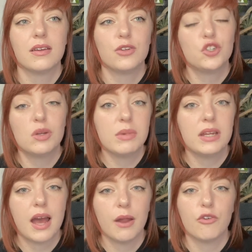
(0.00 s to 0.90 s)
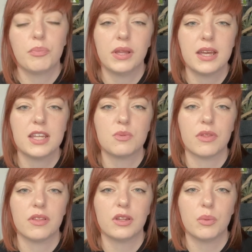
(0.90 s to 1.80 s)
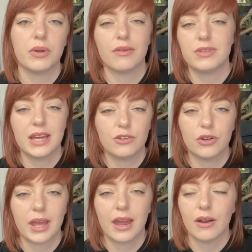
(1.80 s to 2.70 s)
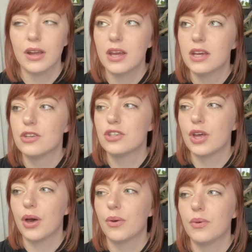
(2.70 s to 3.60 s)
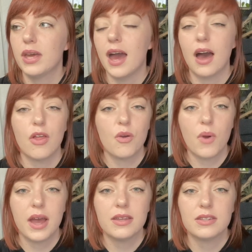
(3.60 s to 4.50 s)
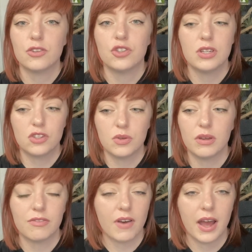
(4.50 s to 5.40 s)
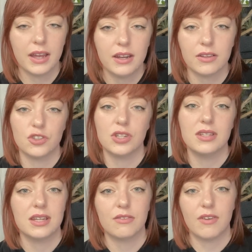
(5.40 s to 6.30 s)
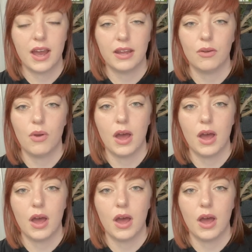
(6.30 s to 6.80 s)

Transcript: shimmied out of place with a little bit of tender care. So yeah, otherwise she's doing fine, and she did fine